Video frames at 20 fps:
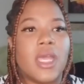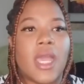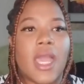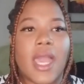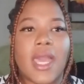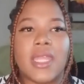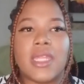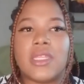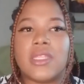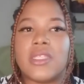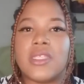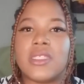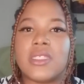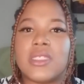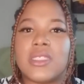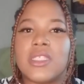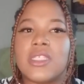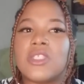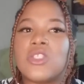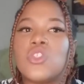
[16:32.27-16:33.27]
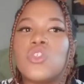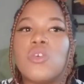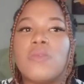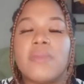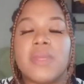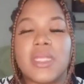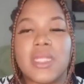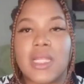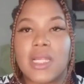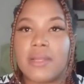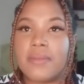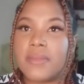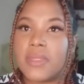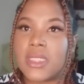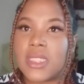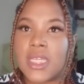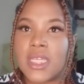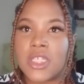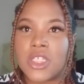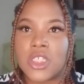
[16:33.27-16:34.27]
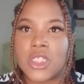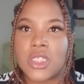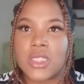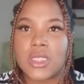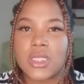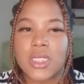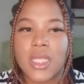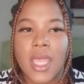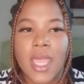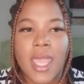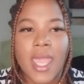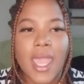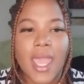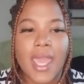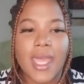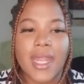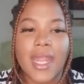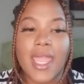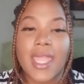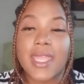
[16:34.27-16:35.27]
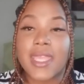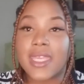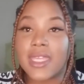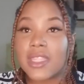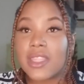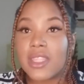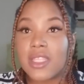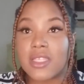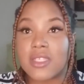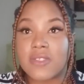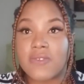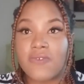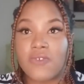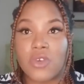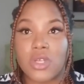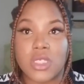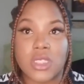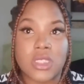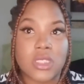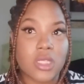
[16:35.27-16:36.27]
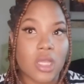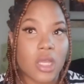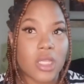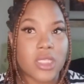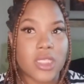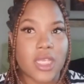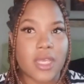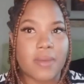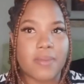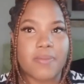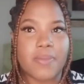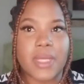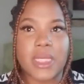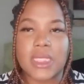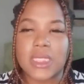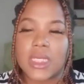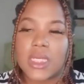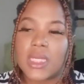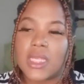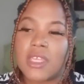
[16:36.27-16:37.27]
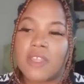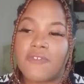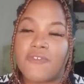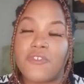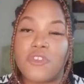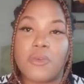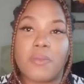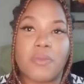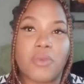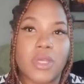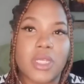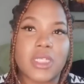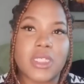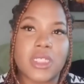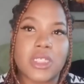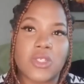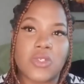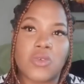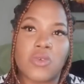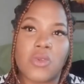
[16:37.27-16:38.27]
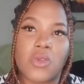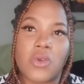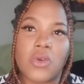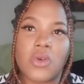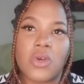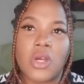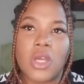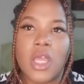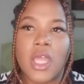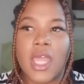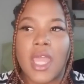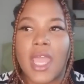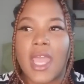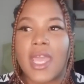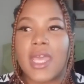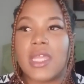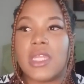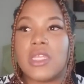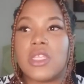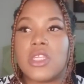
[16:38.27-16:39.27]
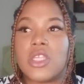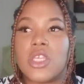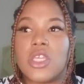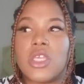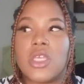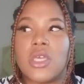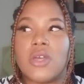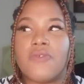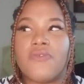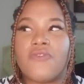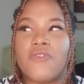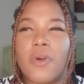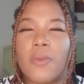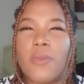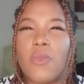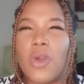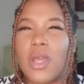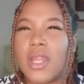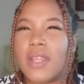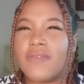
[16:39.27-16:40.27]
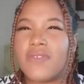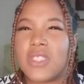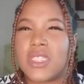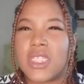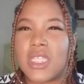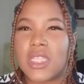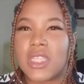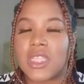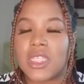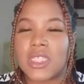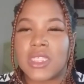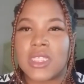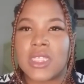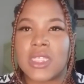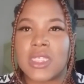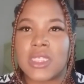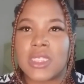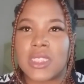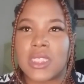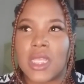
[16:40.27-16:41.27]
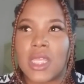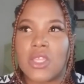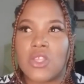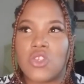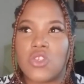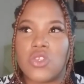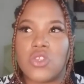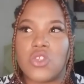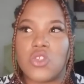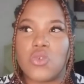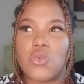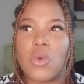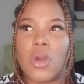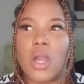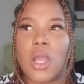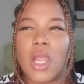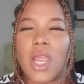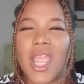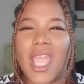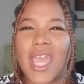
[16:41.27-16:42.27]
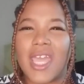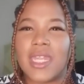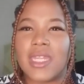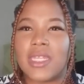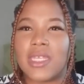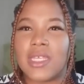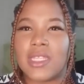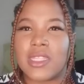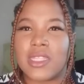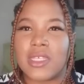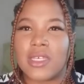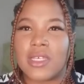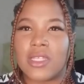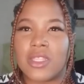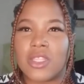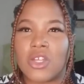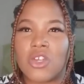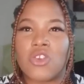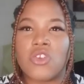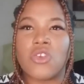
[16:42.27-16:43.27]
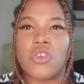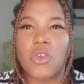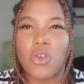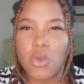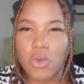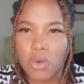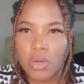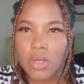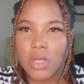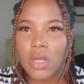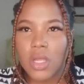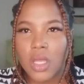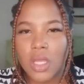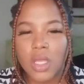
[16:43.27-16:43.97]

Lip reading: and there's so many limitations. And I get this for a startup, but if you're Boity'sTulo, and from what I've seen, this is, you are under the Crone